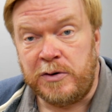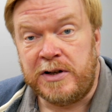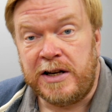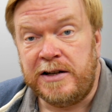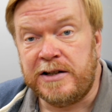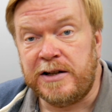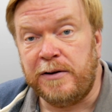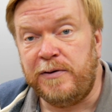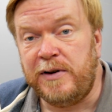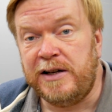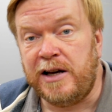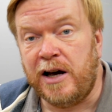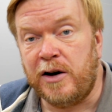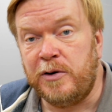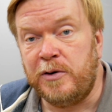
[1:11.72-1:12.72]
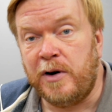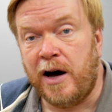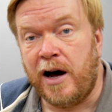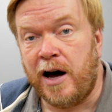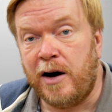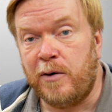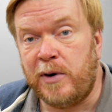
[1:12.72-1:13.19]
since the
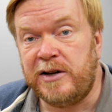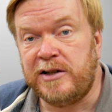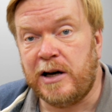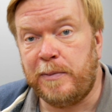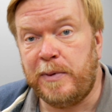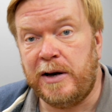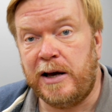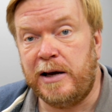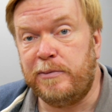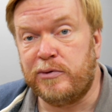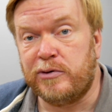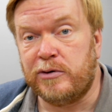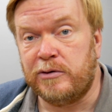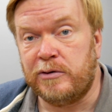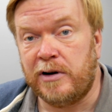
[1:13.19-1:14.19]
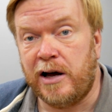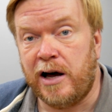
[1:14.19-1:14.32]
video went up in April,